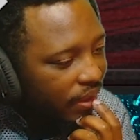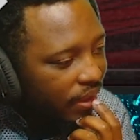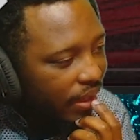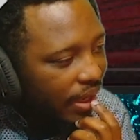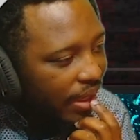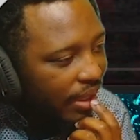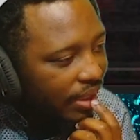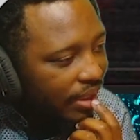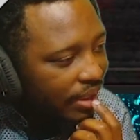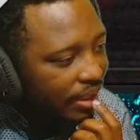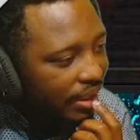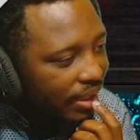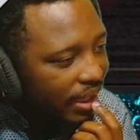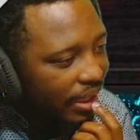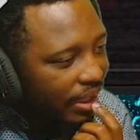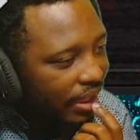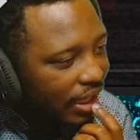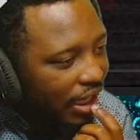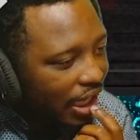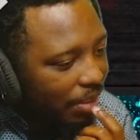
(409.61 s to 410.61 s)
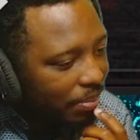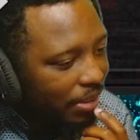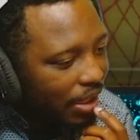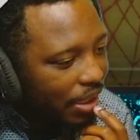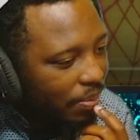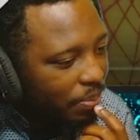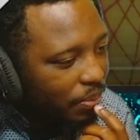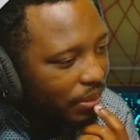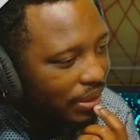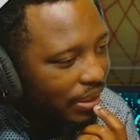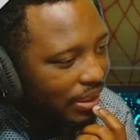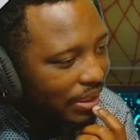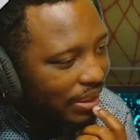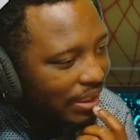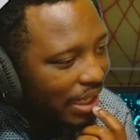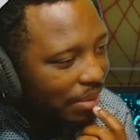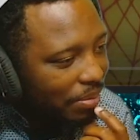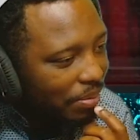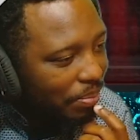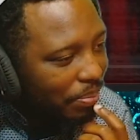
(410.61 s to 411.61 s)
Like, did they come up with this
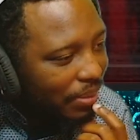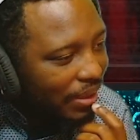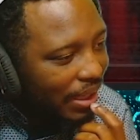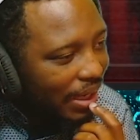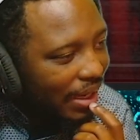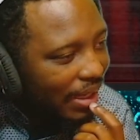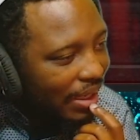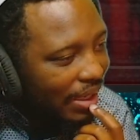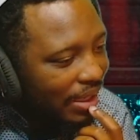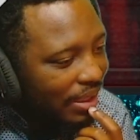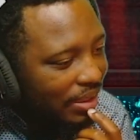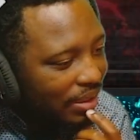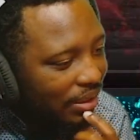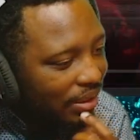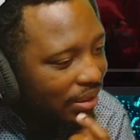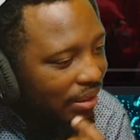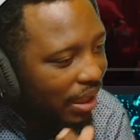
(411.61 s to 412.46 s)
type of plan and